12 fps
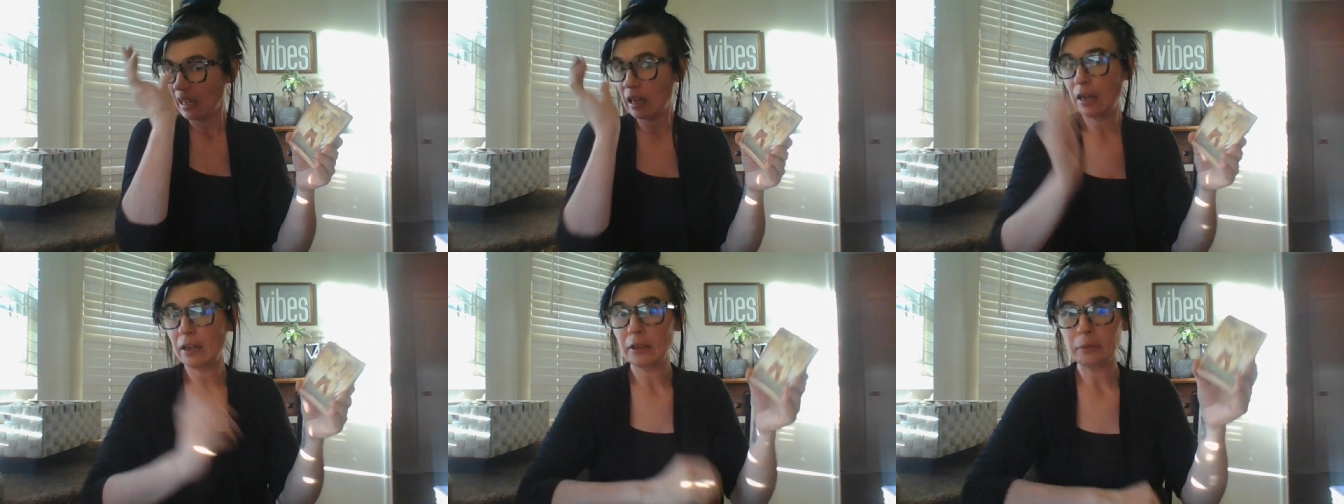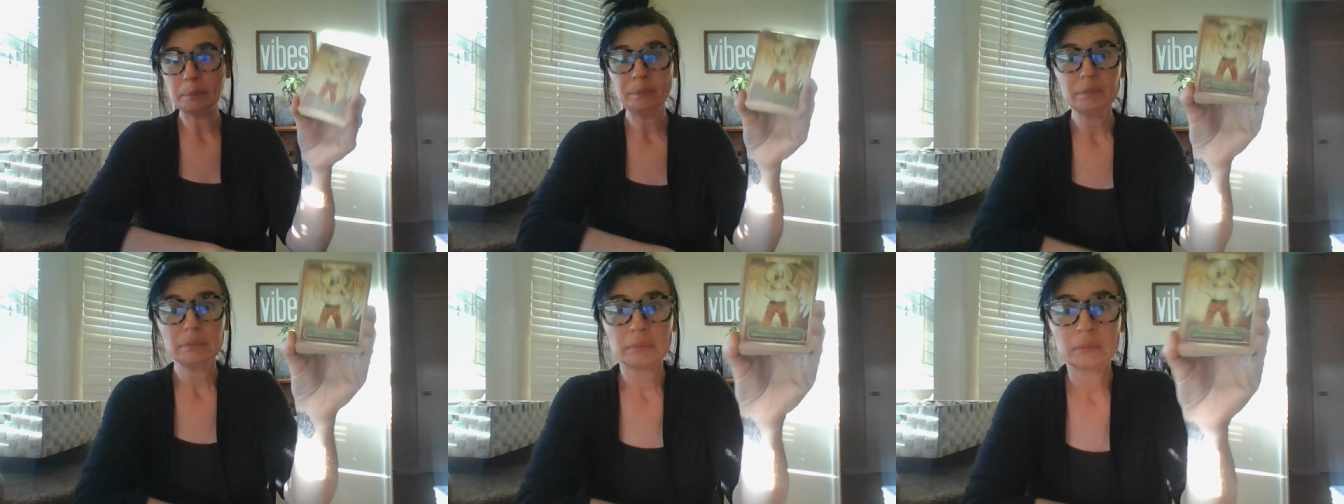Um,
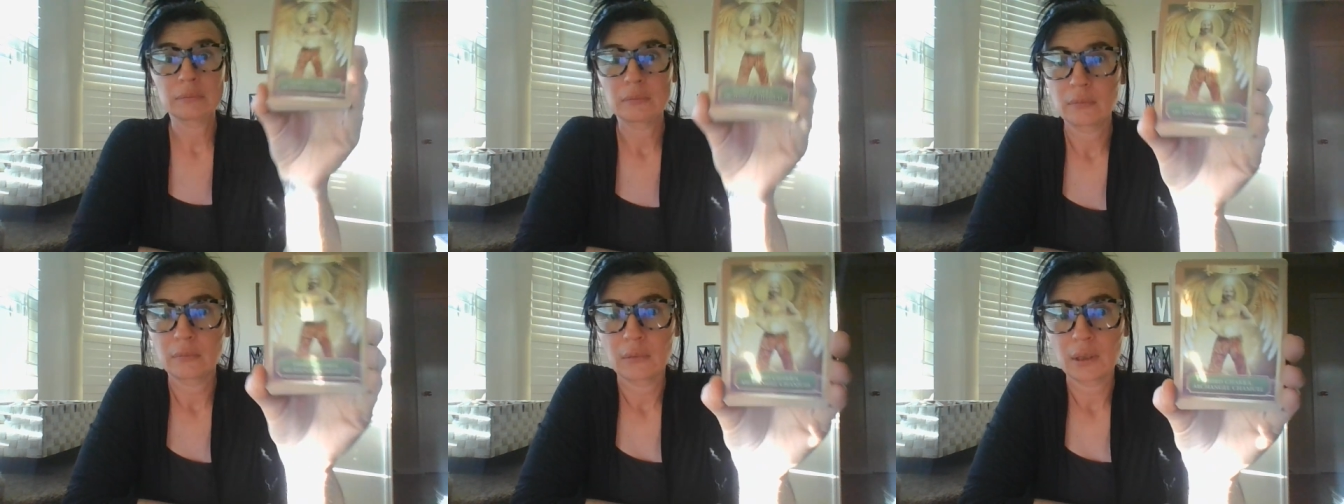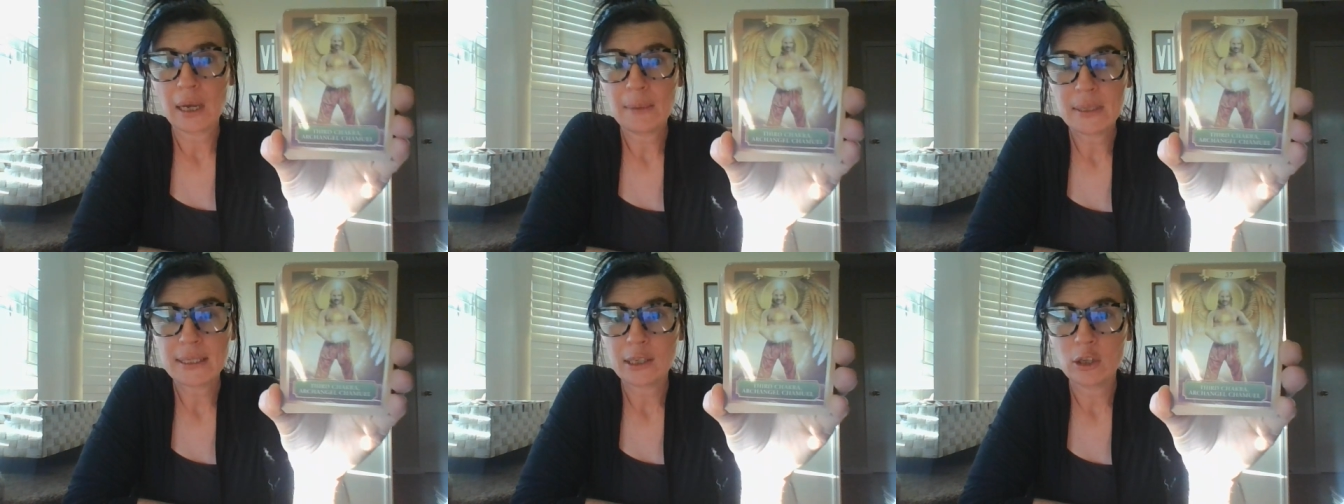
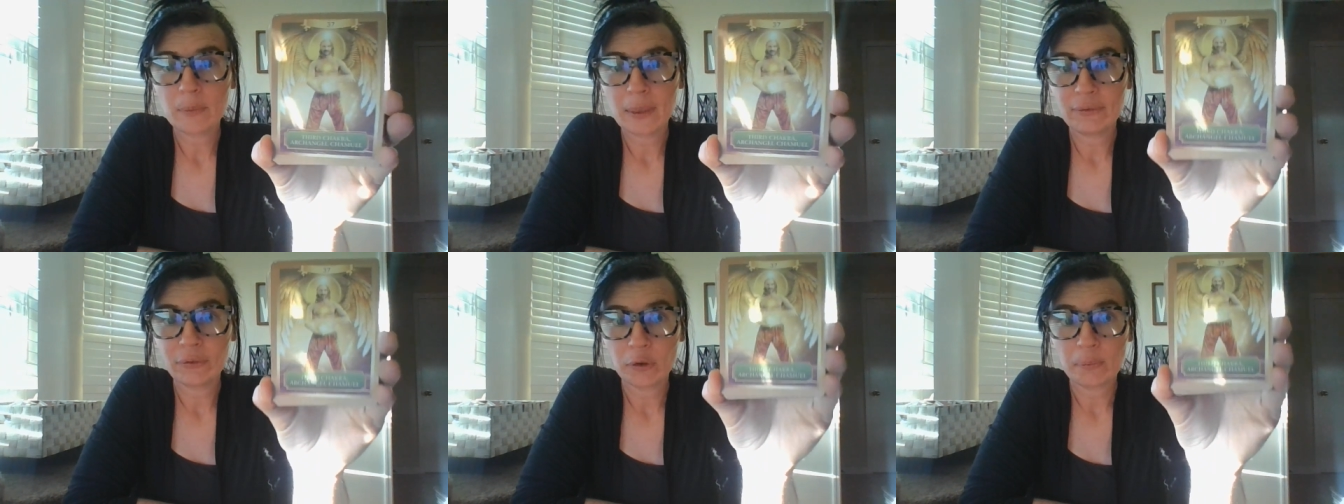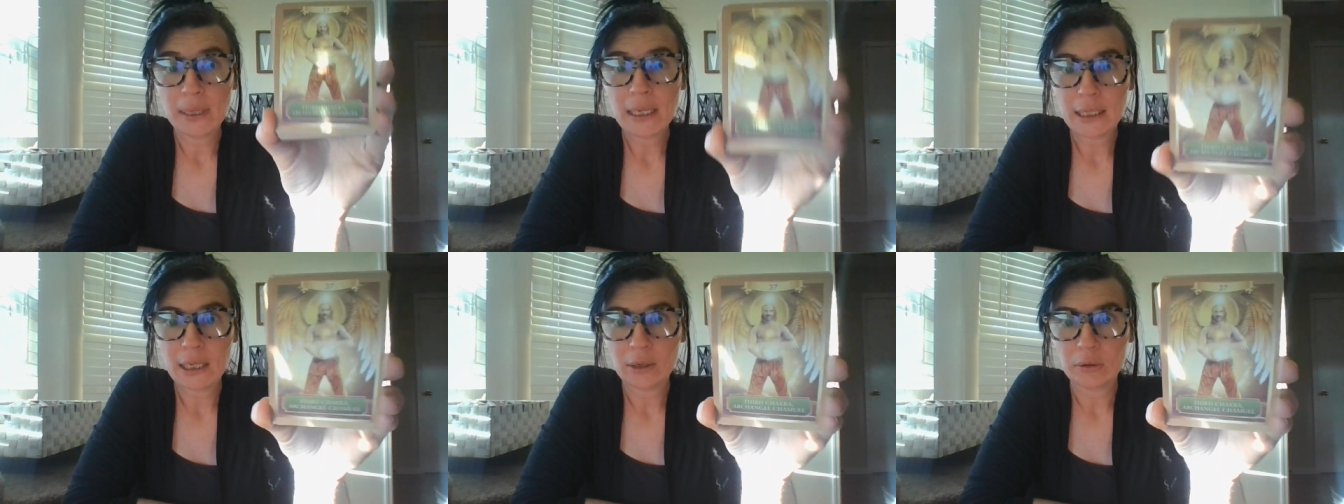I've been celibate for
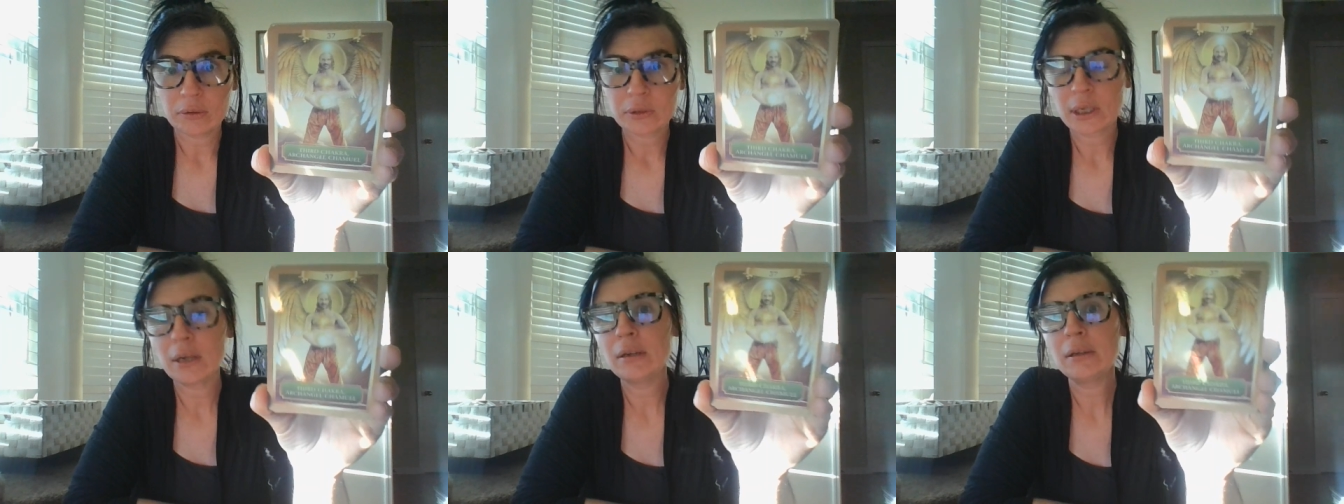many years,